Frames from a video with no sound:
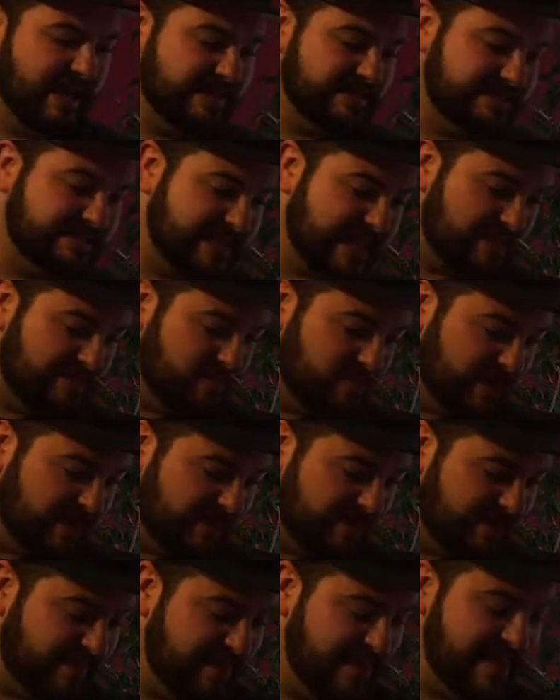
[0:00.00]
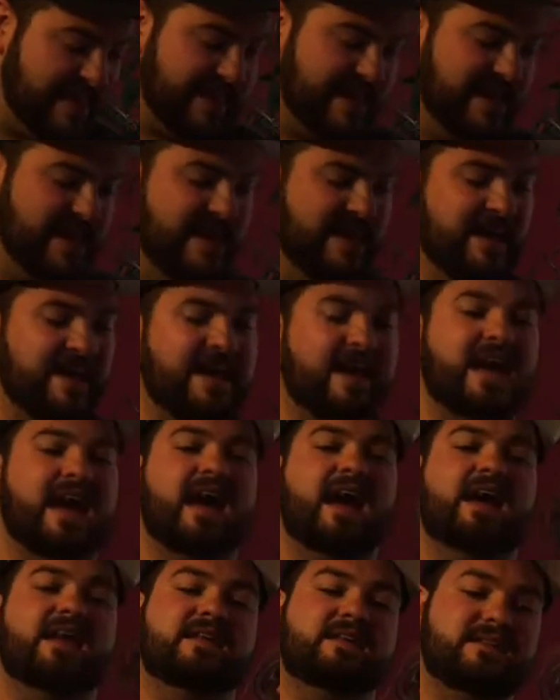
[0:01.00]
Same with the
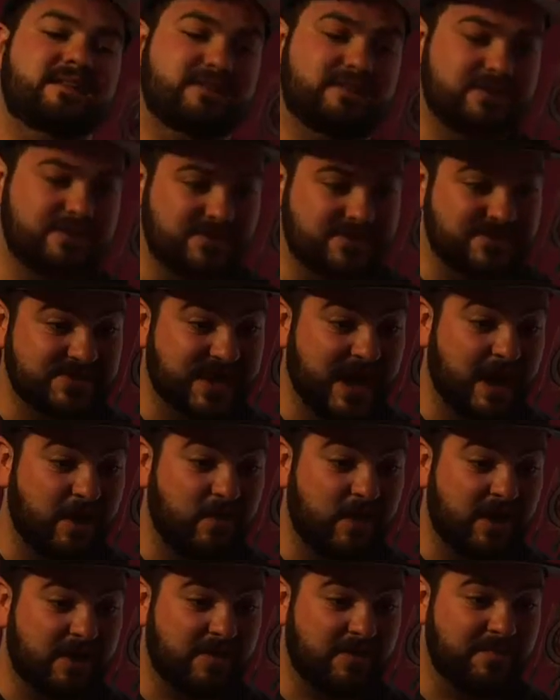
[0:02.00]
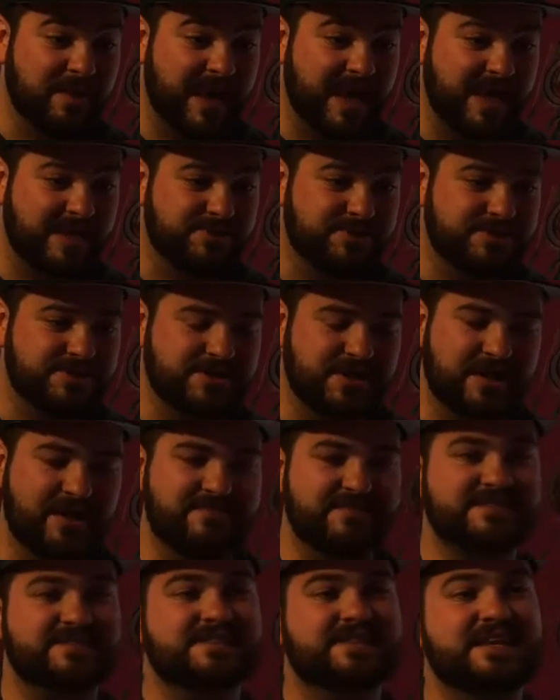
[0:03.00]
Luke Skywalker patch. I'll
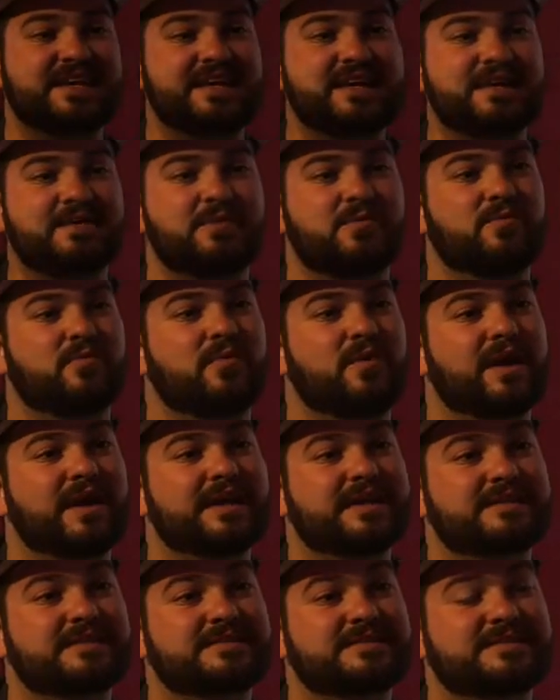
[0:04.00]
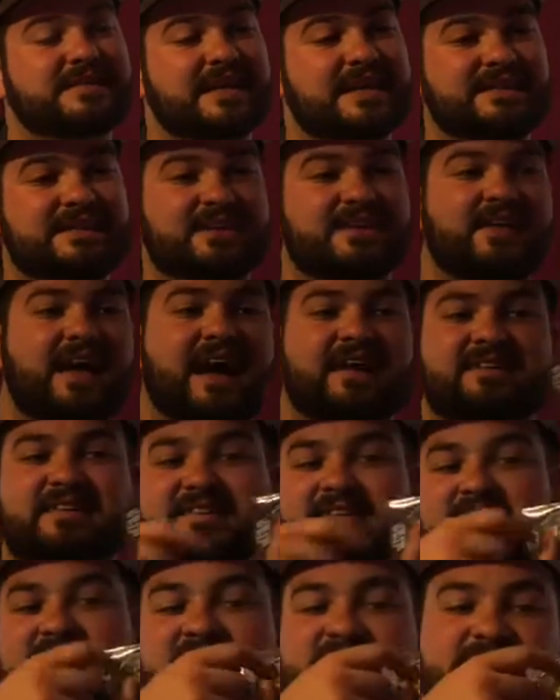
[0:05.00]
have to see what is in the
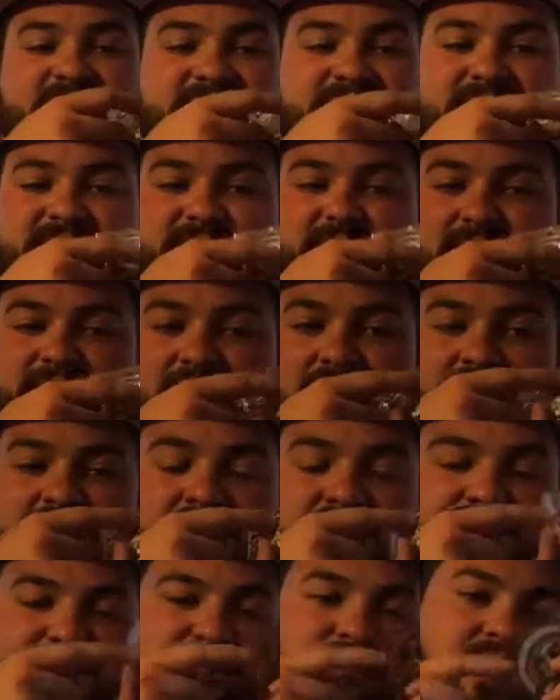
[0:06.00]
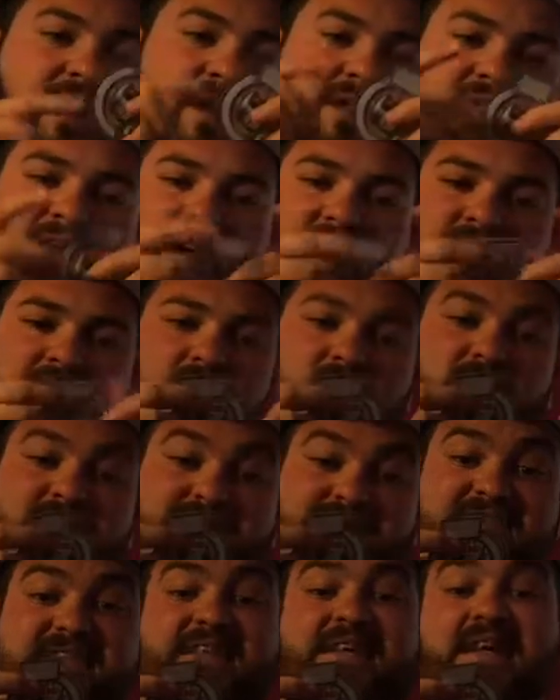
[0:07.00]
galactic text on here as well. The
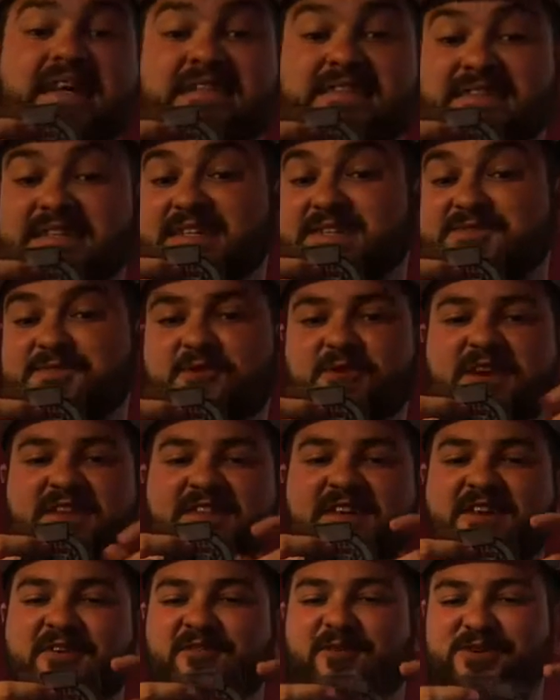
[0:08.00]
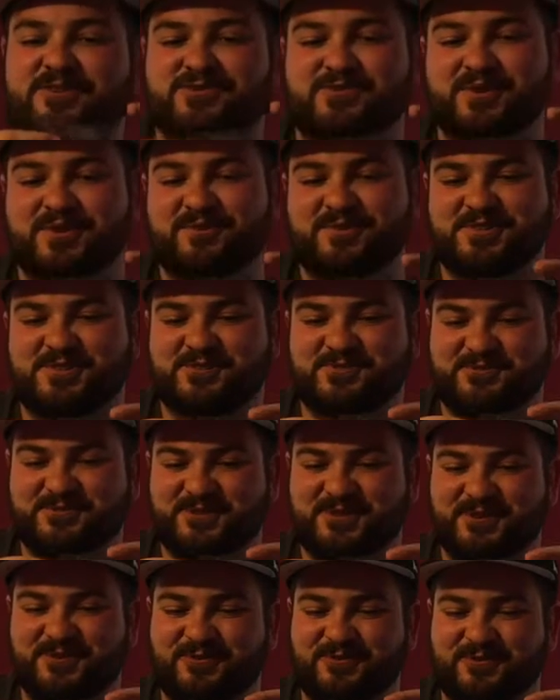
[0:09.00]
one side says 40th anniversary, which is
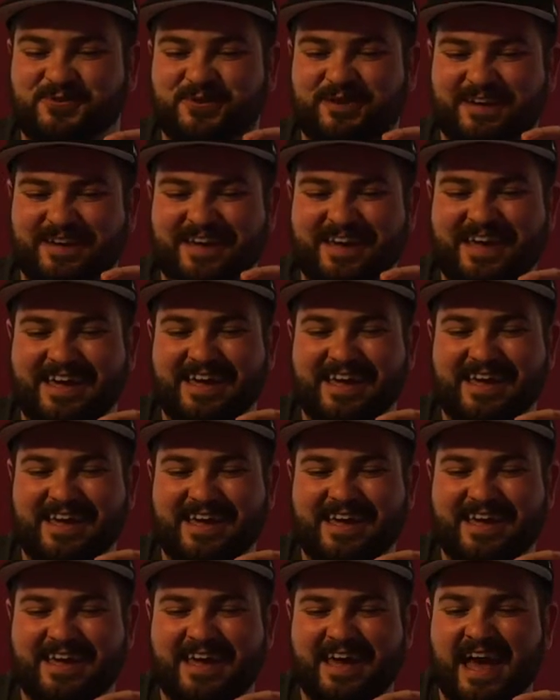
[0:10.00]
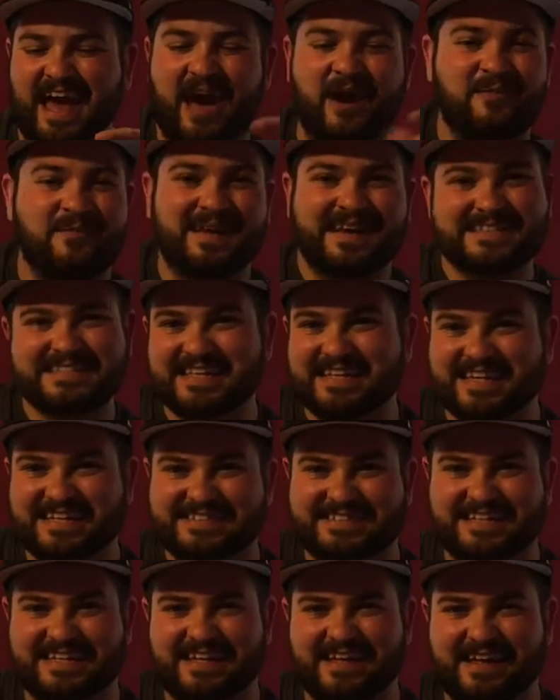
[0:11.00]
really cool. How amazing
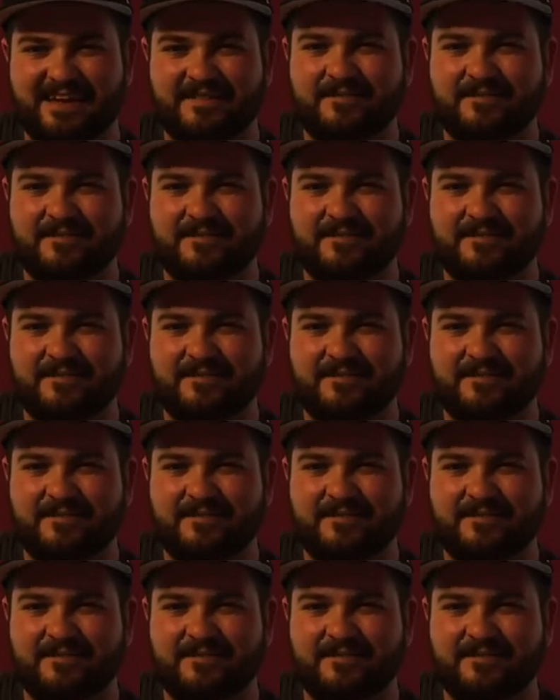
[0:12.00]
is it?